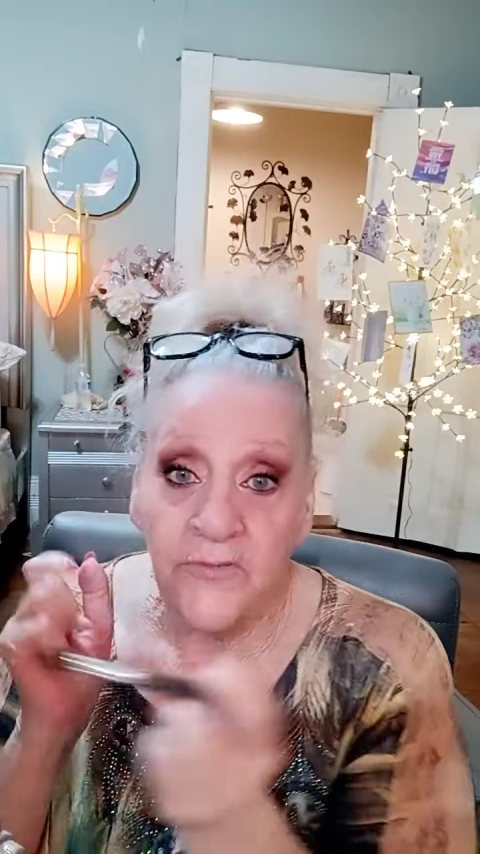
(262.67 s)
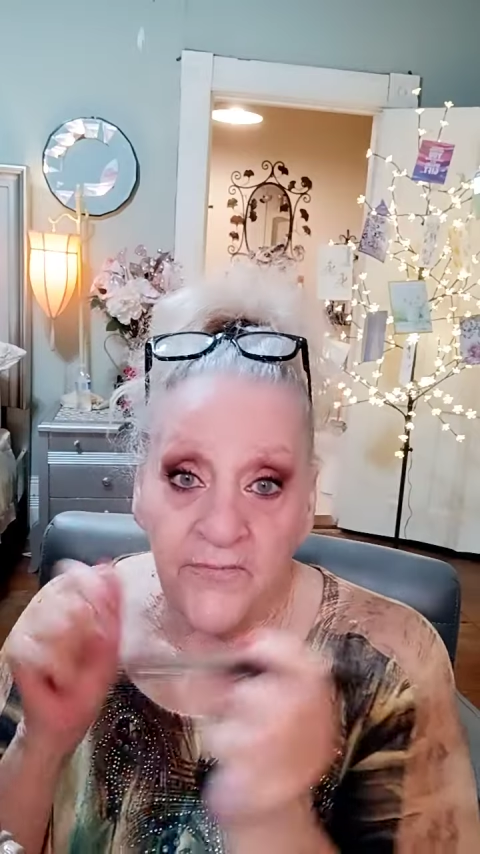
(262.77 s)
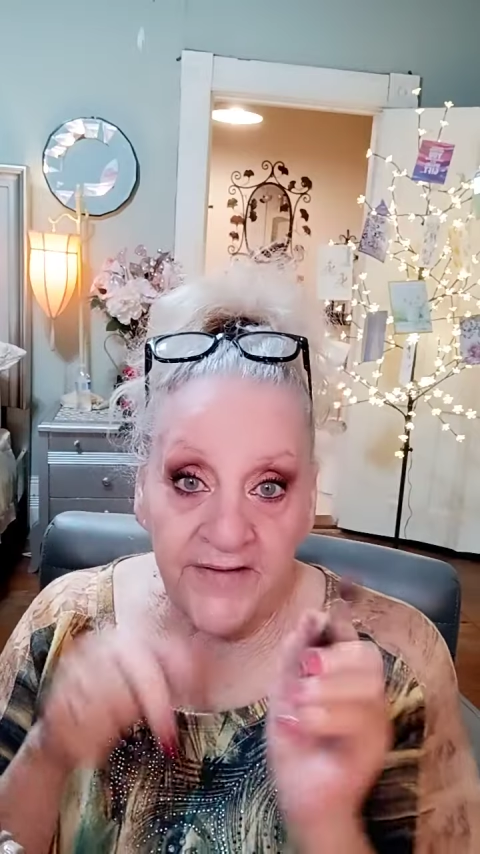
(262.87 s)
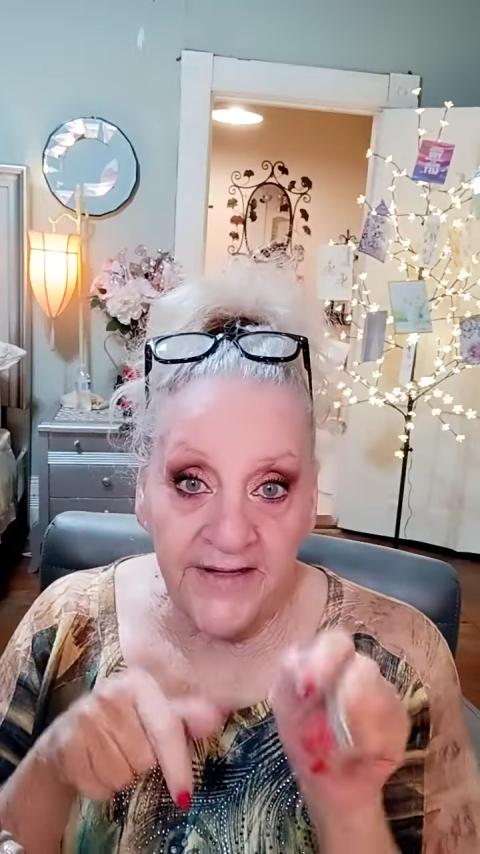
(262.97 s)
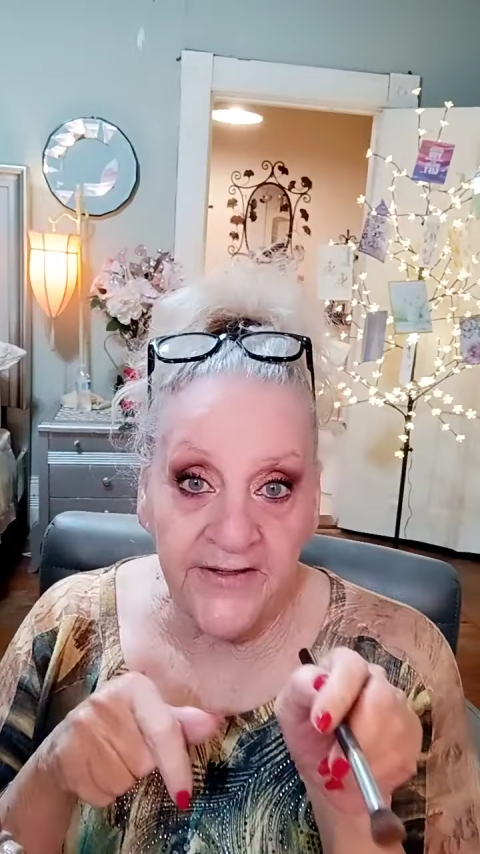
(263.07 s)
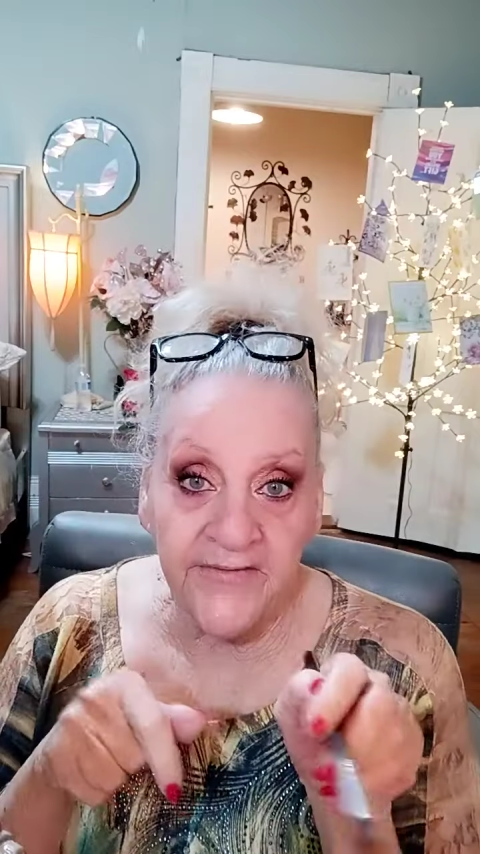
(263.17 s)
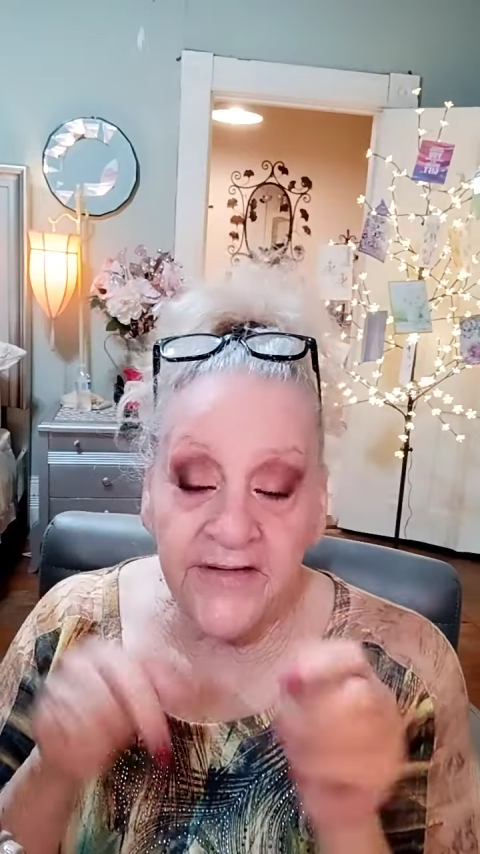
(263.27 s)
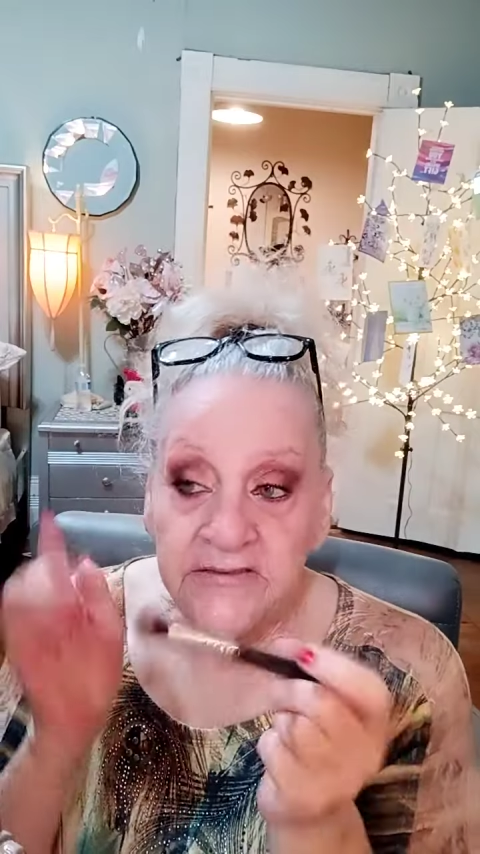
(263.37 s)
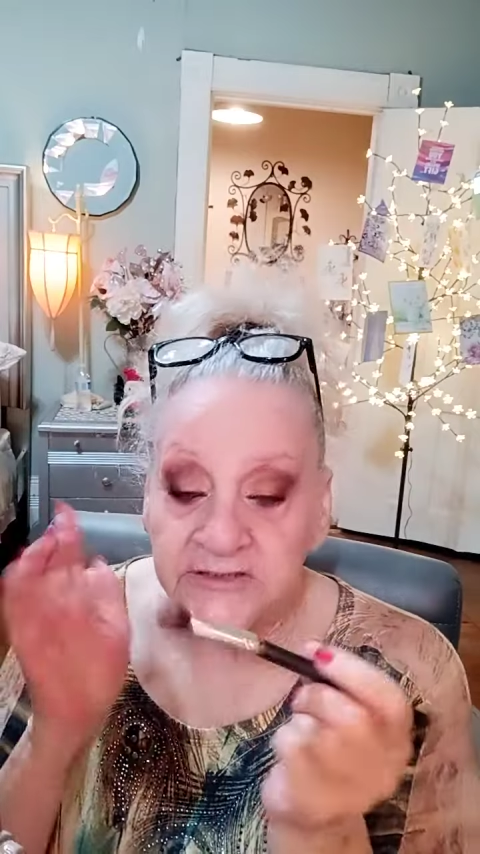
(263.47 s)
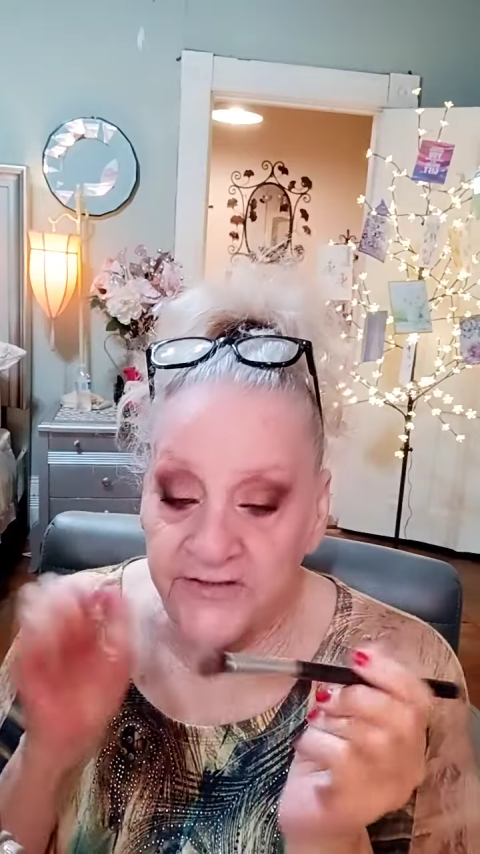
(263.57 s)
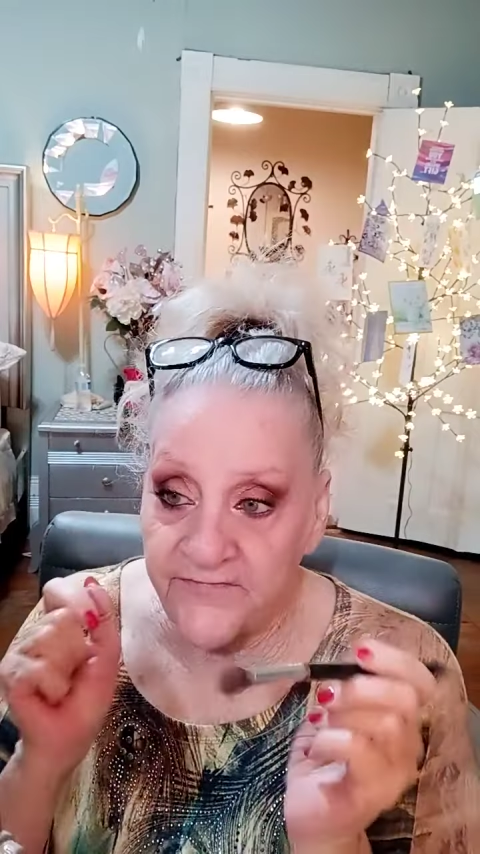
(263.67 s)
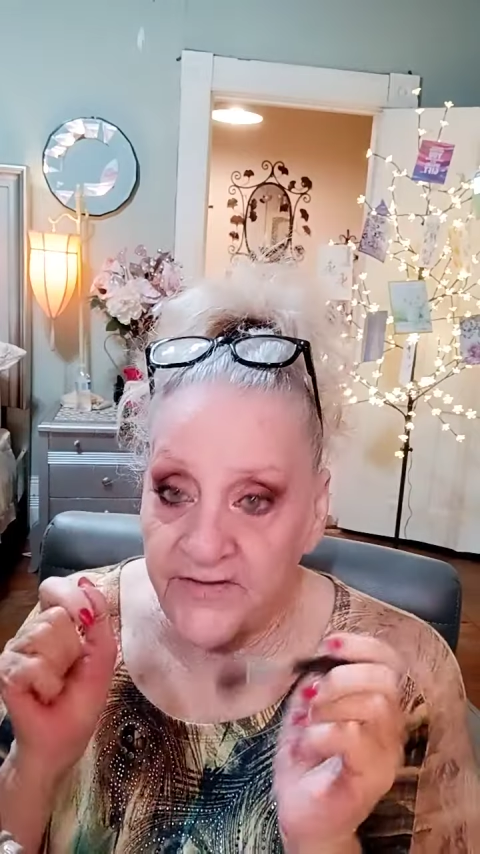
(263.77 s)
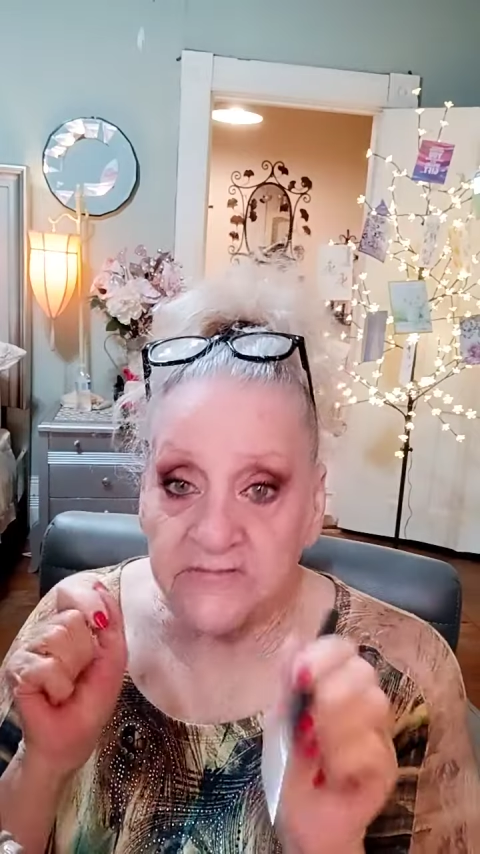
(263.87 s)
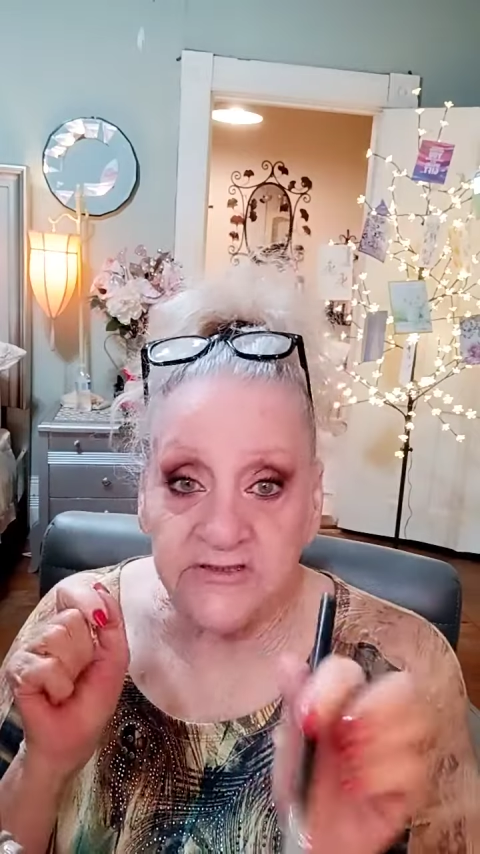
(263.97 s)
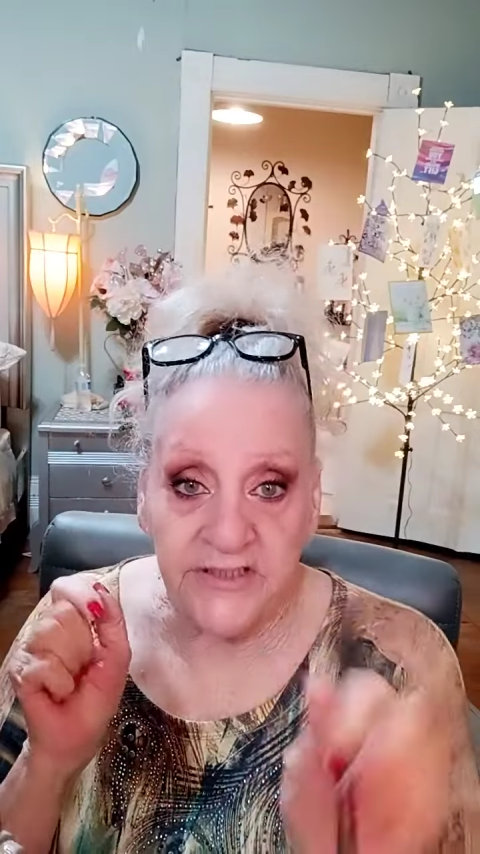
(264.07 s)
when I go down to the
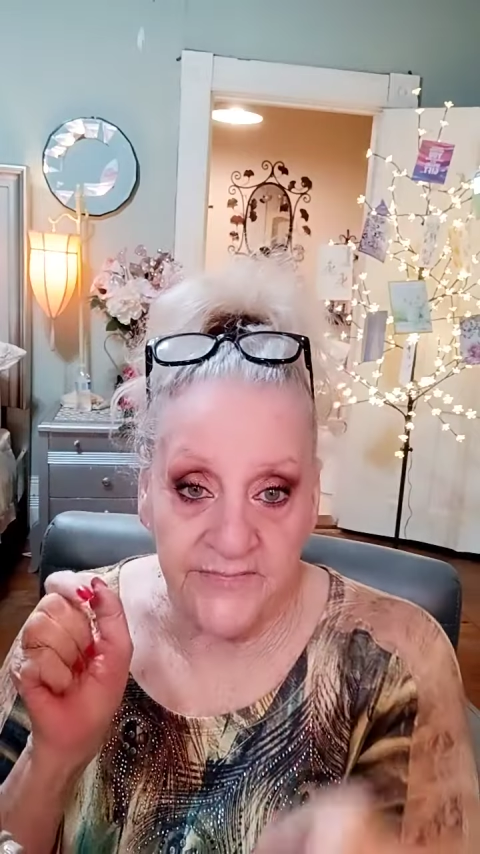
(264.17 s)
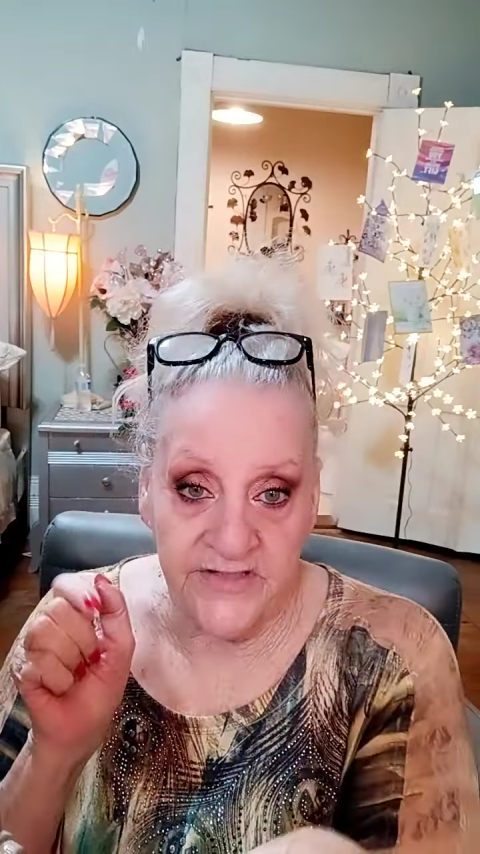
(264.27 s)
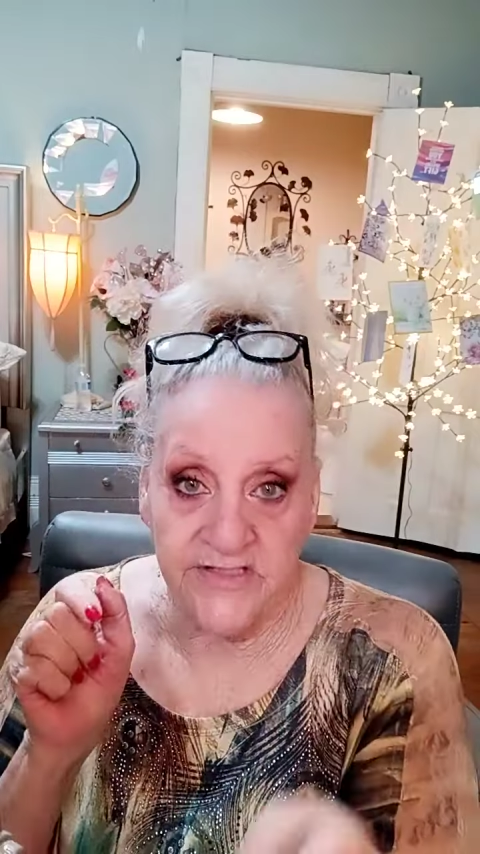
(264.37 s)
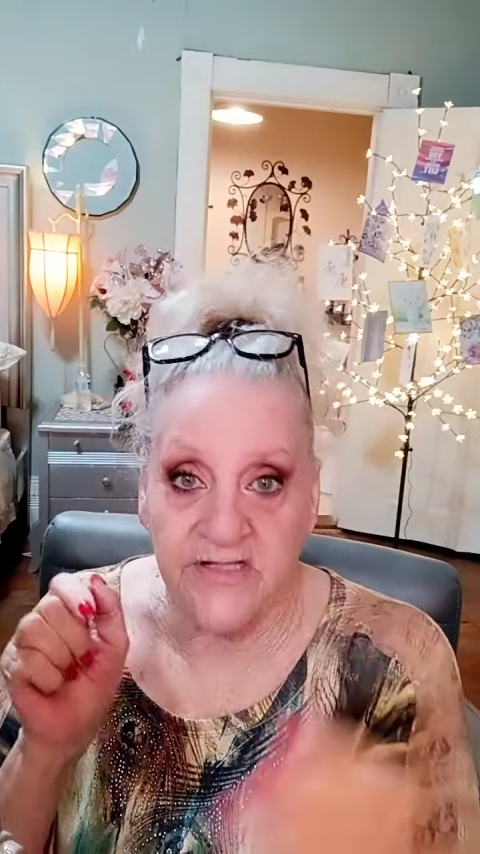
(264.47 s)
phone company